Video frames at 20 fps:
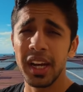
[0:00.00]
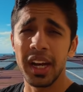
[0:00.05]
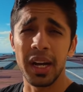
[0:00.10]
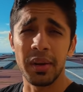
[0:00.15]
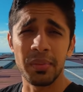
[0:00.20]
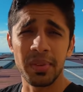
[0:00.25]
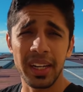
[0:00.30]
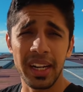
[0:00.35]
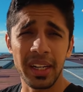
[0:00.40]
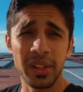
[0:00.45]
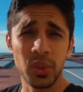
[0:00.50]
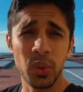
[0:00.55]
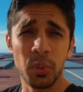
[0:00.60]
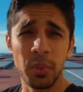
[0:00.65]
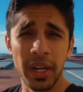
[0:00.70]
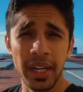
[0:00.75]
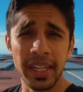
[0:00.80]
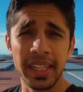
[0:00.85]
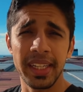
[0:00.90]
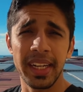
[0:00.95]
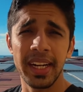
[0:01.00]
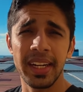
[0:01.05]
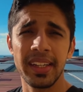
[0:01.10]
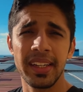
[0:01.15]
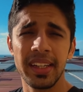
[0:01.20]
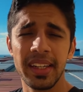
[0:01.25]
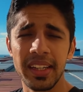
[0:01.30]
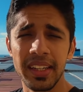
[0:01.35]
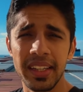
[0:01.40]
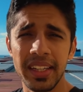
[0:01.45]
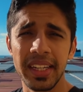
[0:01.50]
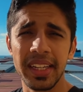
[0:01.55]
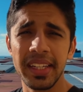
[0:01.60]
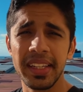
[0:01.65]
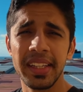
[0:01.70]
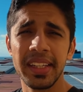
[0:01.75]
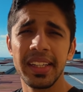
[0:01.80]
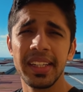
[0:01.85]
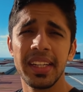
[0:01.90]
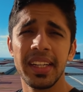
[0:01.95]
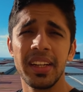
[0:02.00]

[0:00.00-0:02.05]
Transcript: I'm trying to meditate, read,